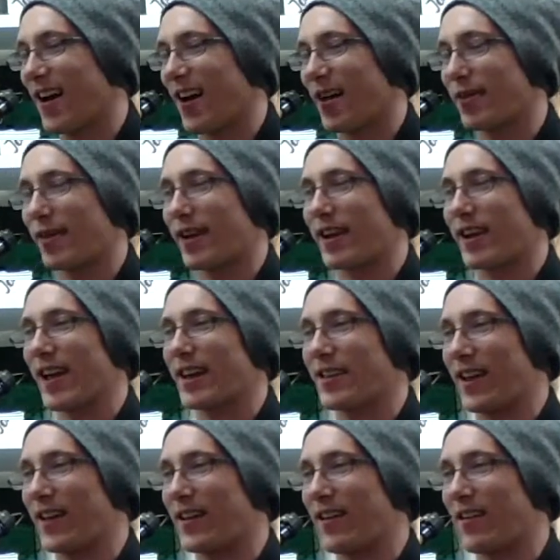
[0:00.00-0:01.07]
I think at
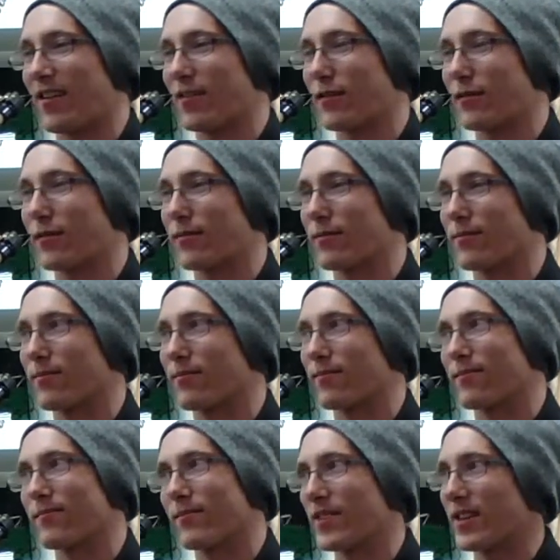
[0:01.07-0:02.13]
the end there I just
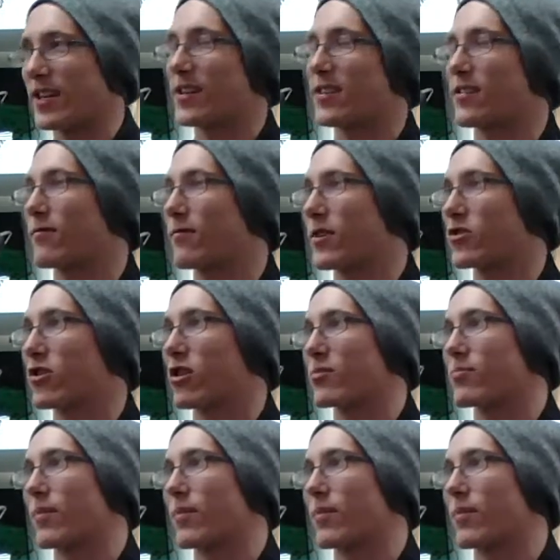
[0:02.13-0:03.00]
need to recharge